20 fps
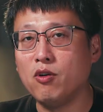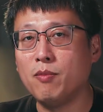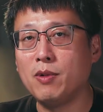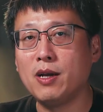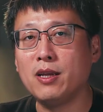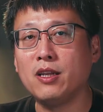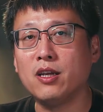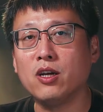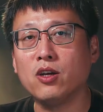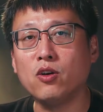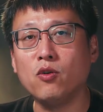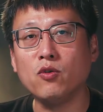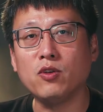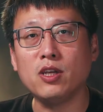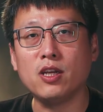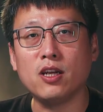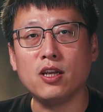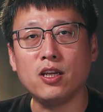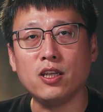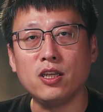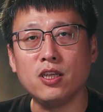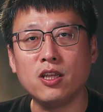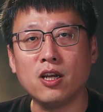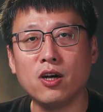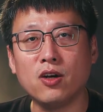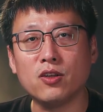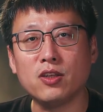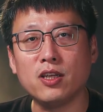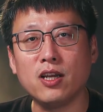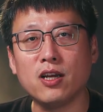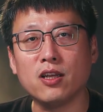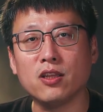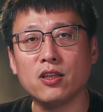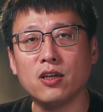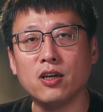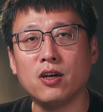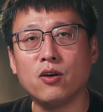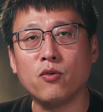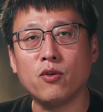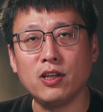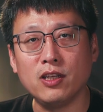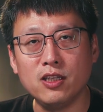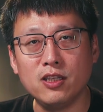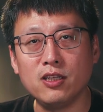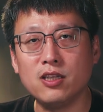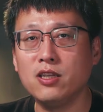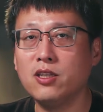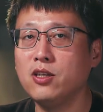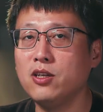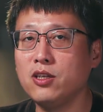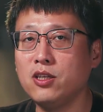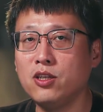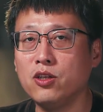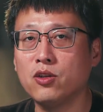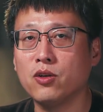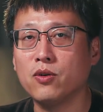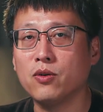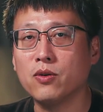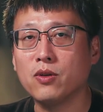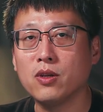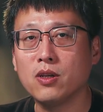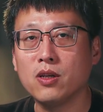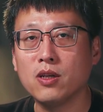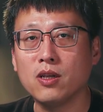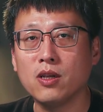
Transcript: members came together to create this monitoring system. It